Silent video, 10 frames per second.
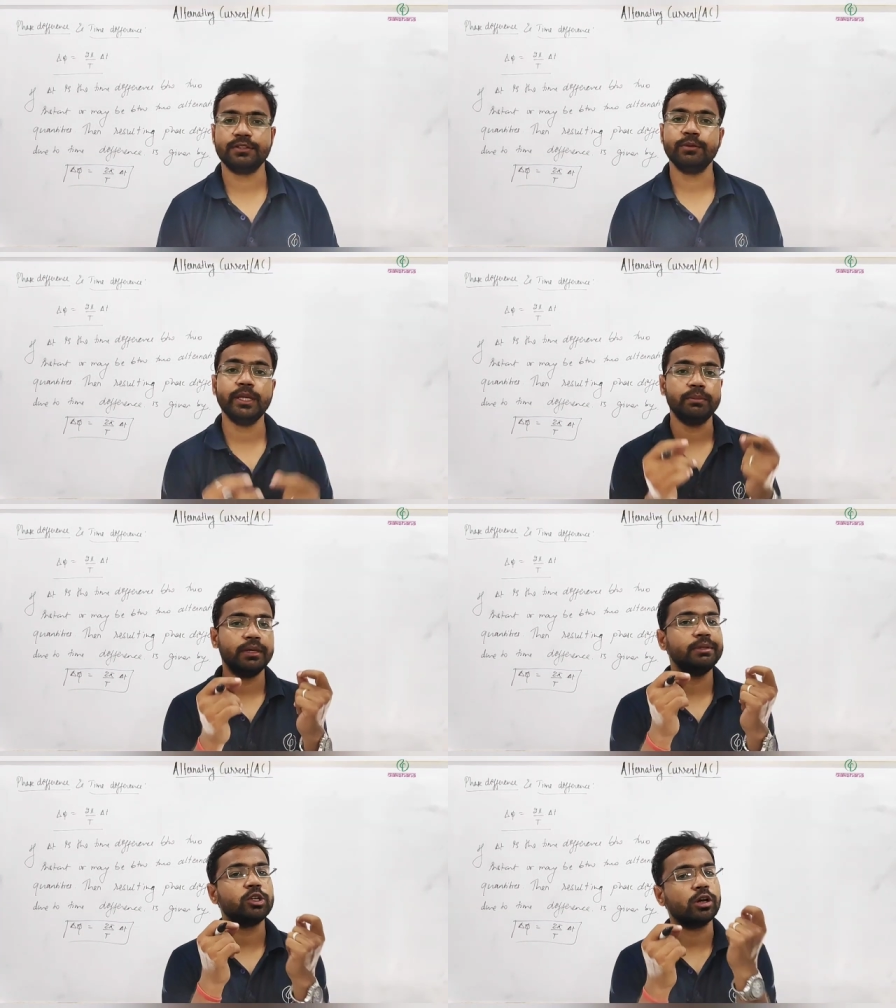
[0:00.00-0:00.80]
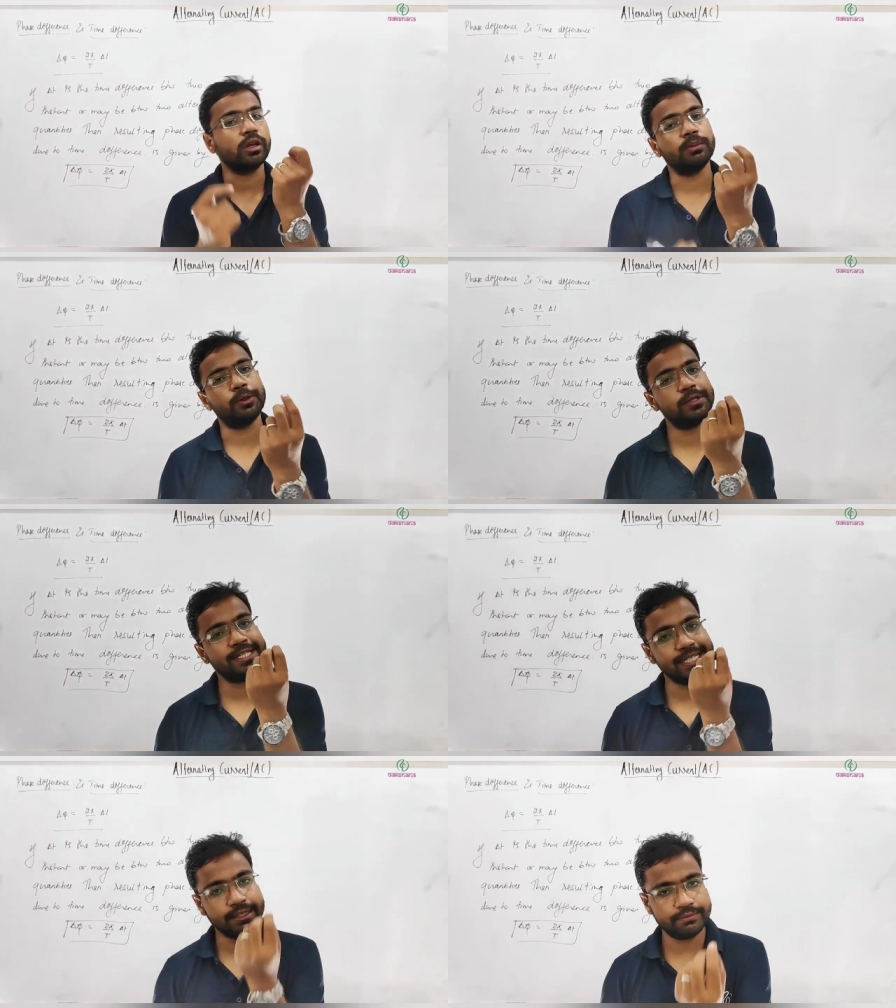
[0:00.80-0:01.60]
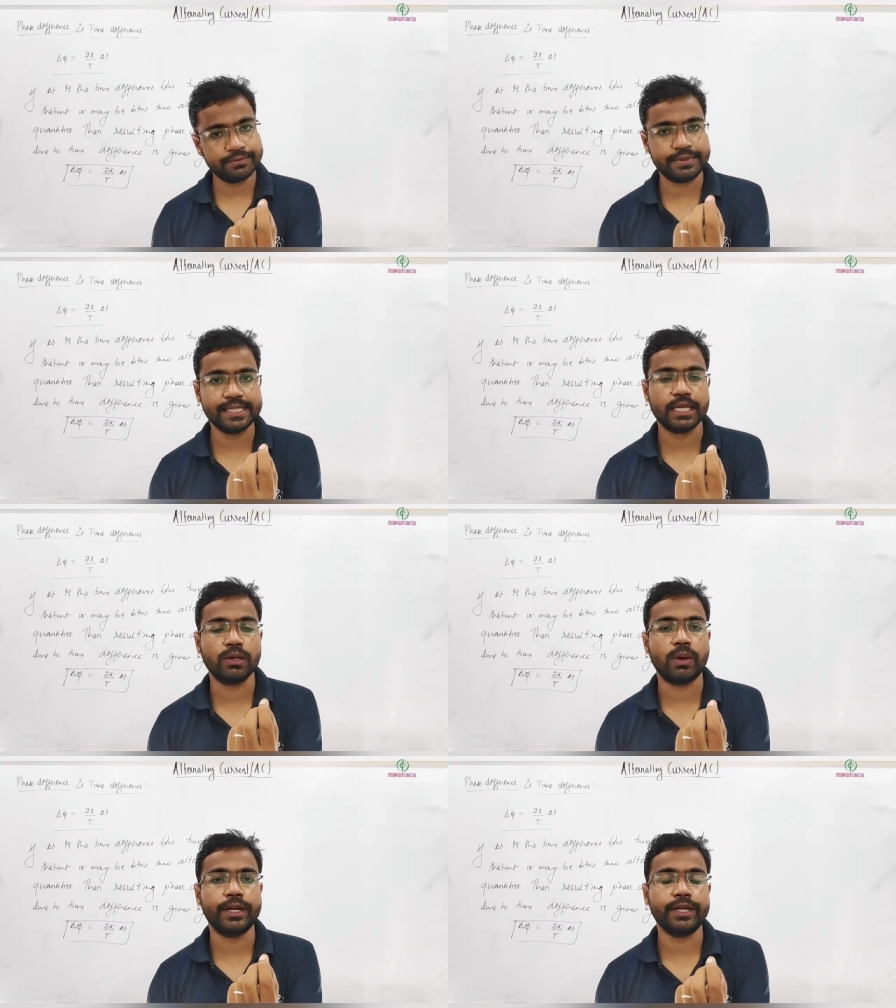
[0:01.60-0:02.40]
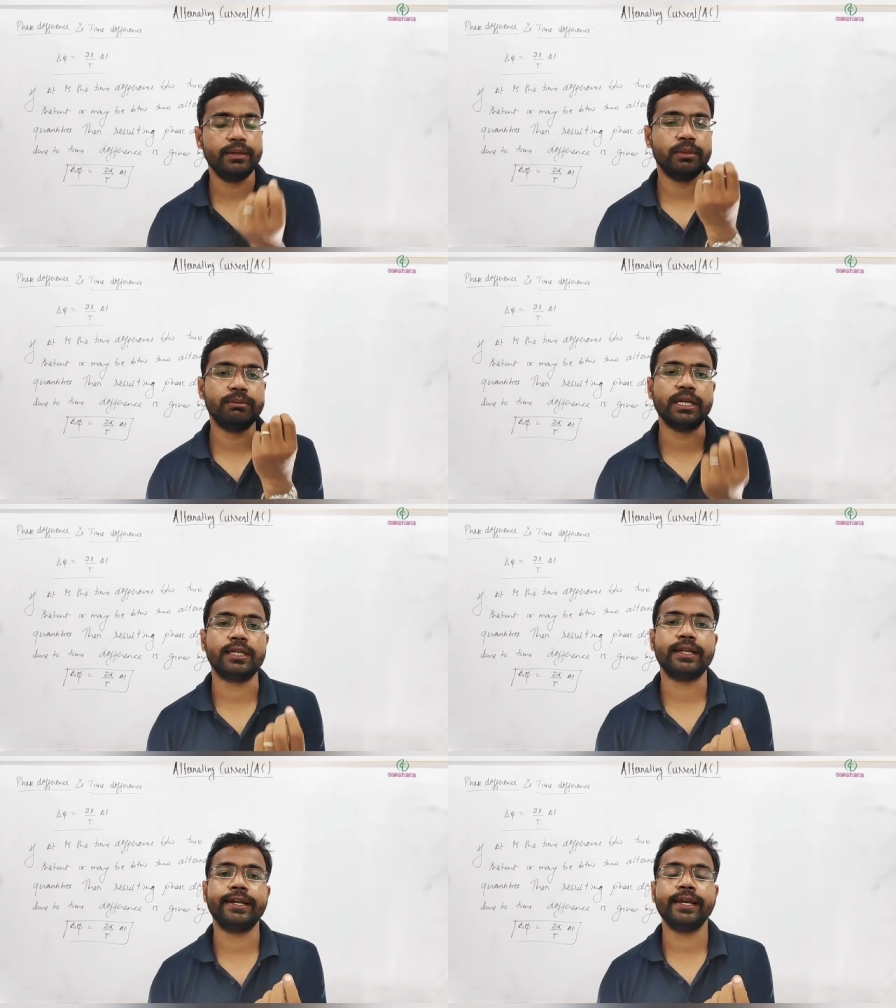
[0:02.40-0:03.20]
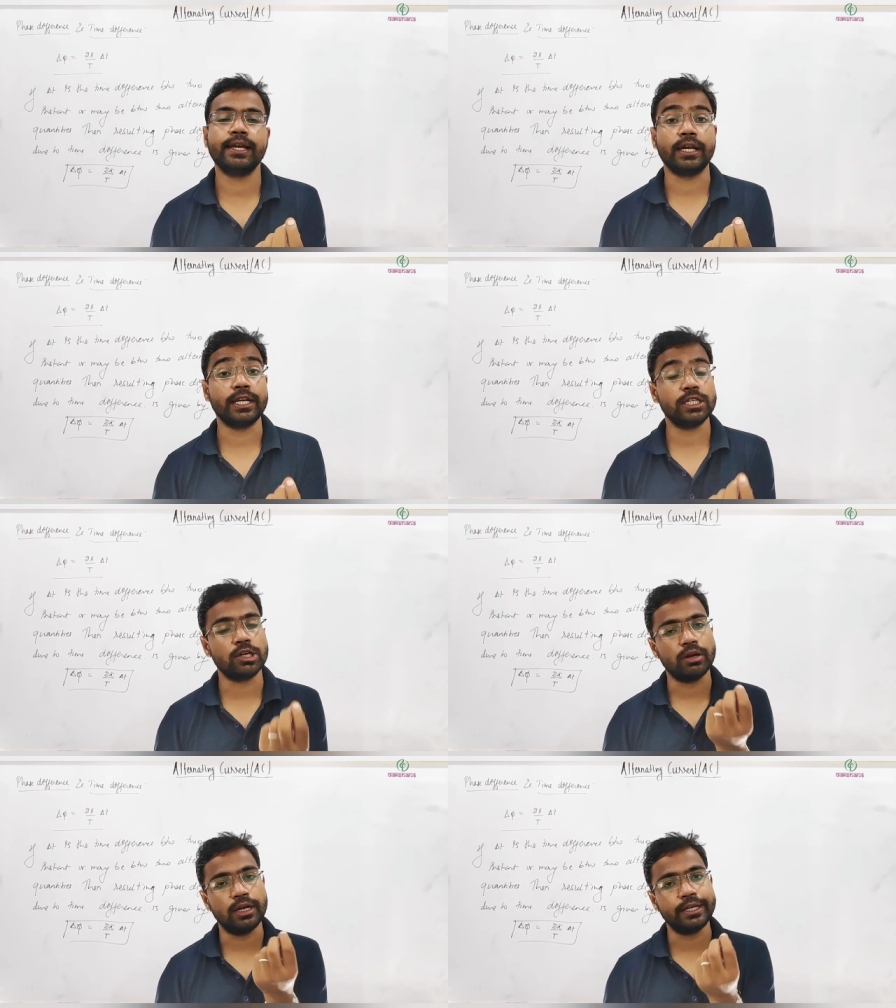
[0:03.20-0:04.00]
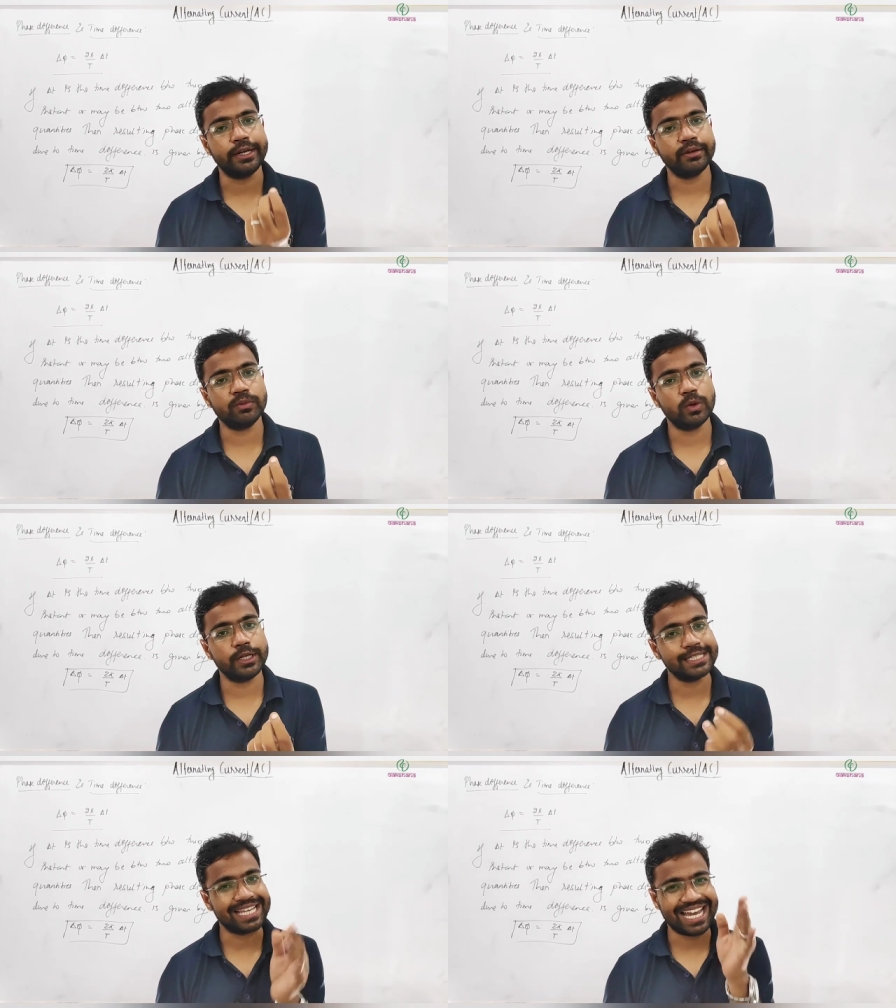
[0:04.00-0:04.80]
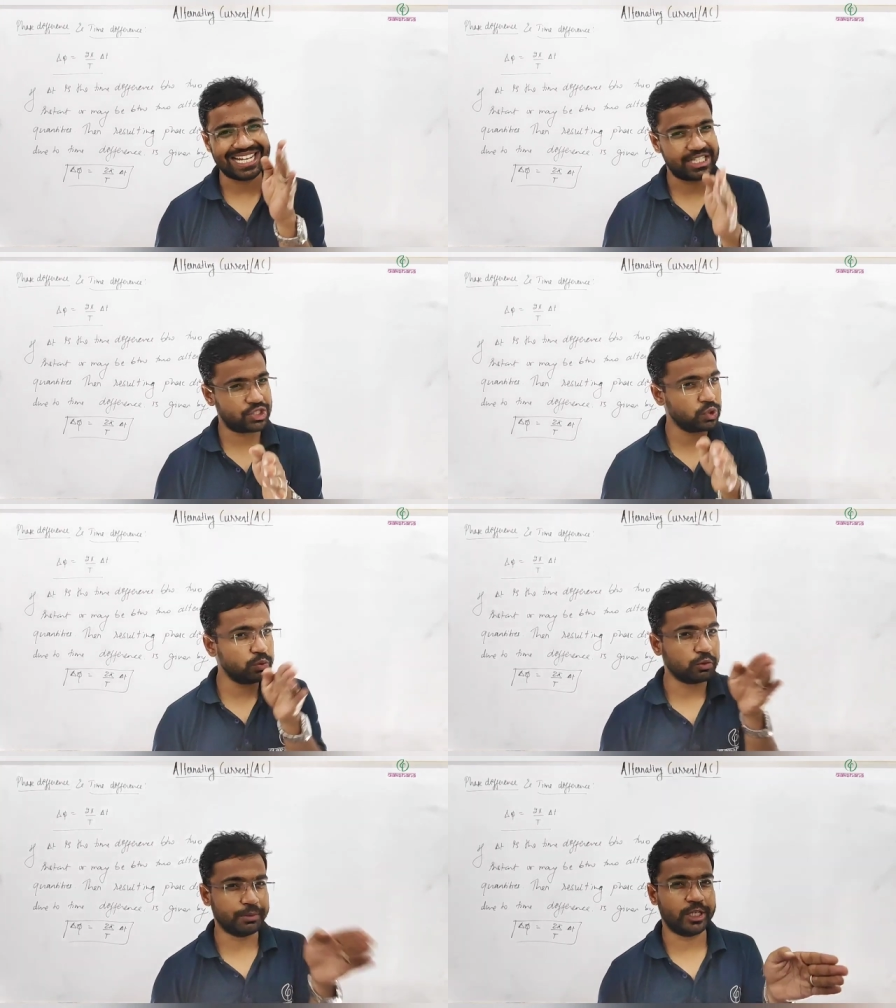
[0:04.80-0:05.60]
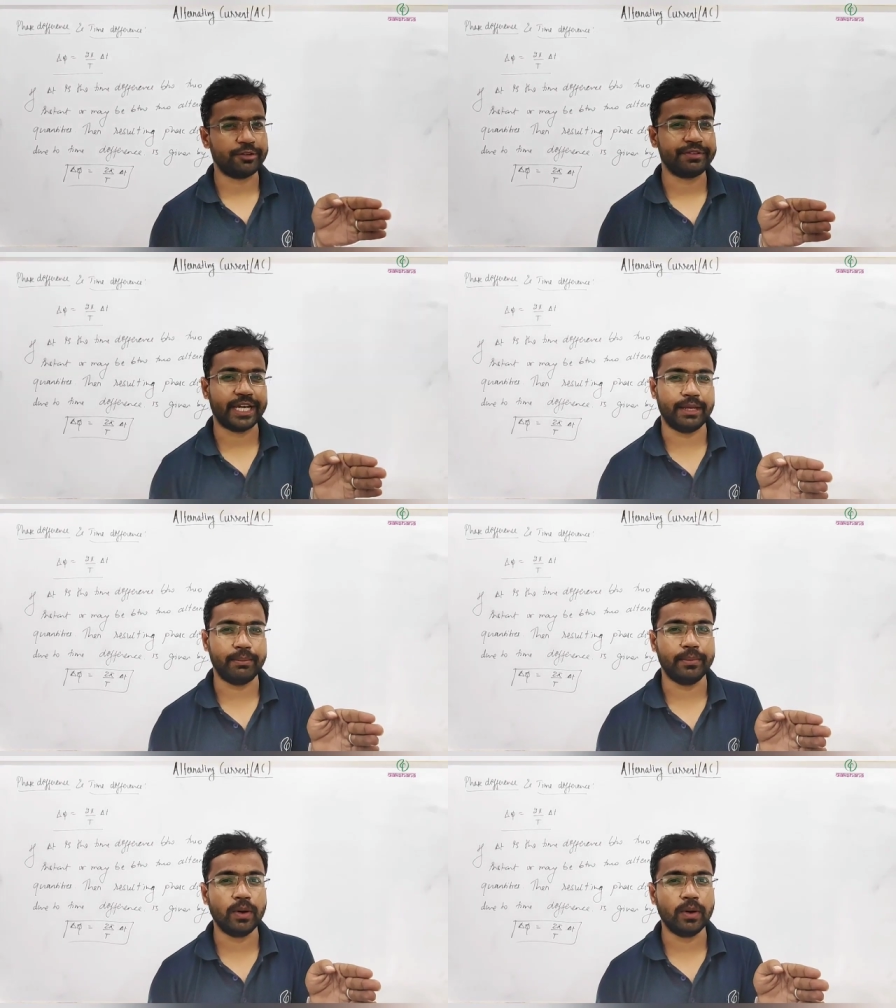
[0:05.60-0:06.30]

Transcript: We may be talking about same physical quantity, maybe alternating current or alternating voltage at two moment of time.